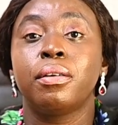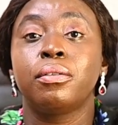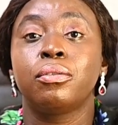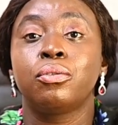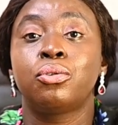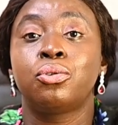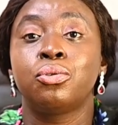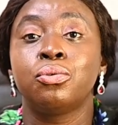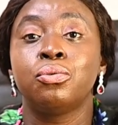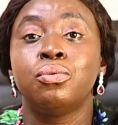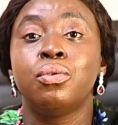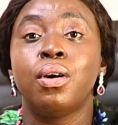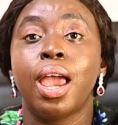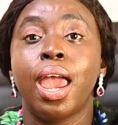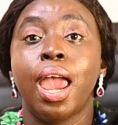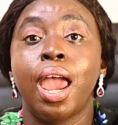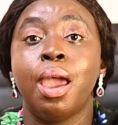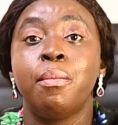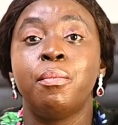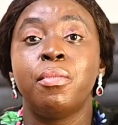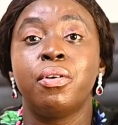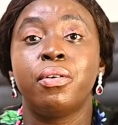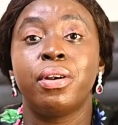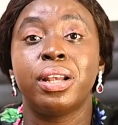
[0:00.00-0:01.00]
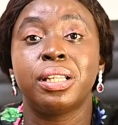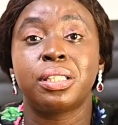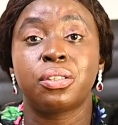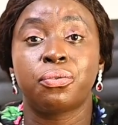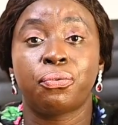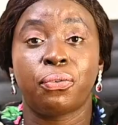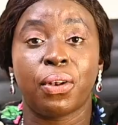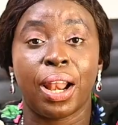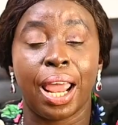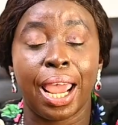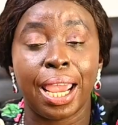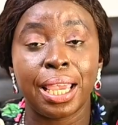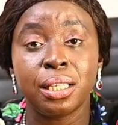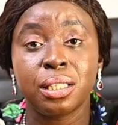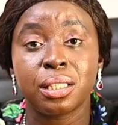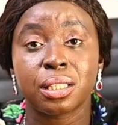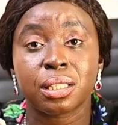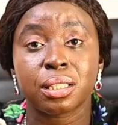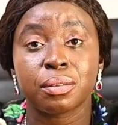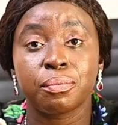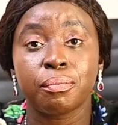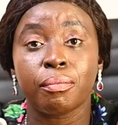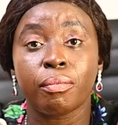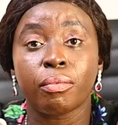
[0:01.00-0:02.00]
do Emirates
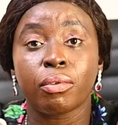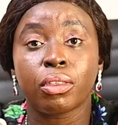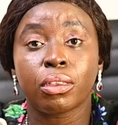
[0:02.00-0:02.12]
flights.